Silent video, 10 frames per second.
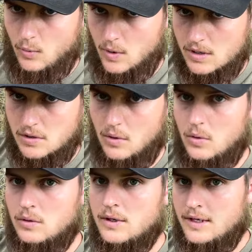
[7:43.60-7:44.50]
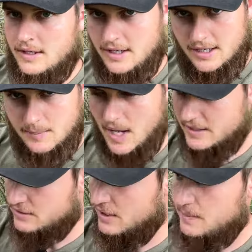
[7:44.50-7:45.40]
water hole hit a
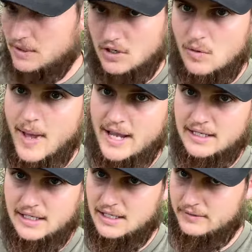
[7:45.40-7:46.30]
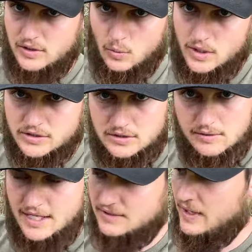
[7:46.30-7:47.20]
mock scrape and go back in if he wants
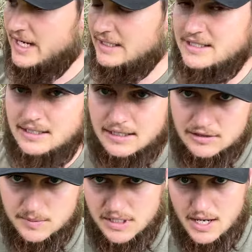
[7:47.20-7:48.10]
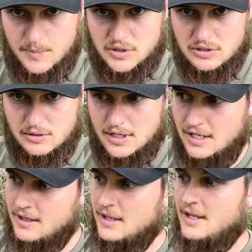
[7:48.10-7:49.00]
to, that's fine. At least it gives me the opportunity.